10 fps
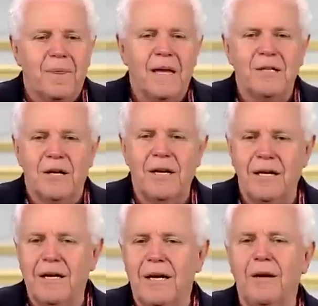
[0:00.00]

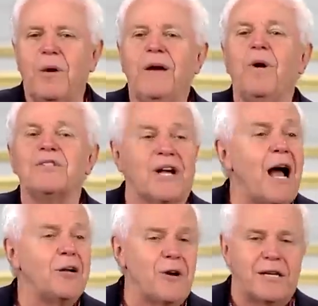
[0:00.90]
He was a
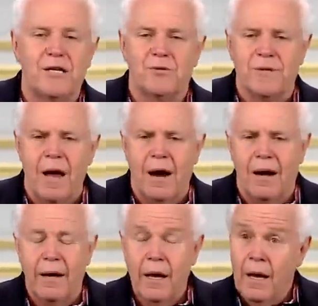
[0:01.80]
contractor. He's retired.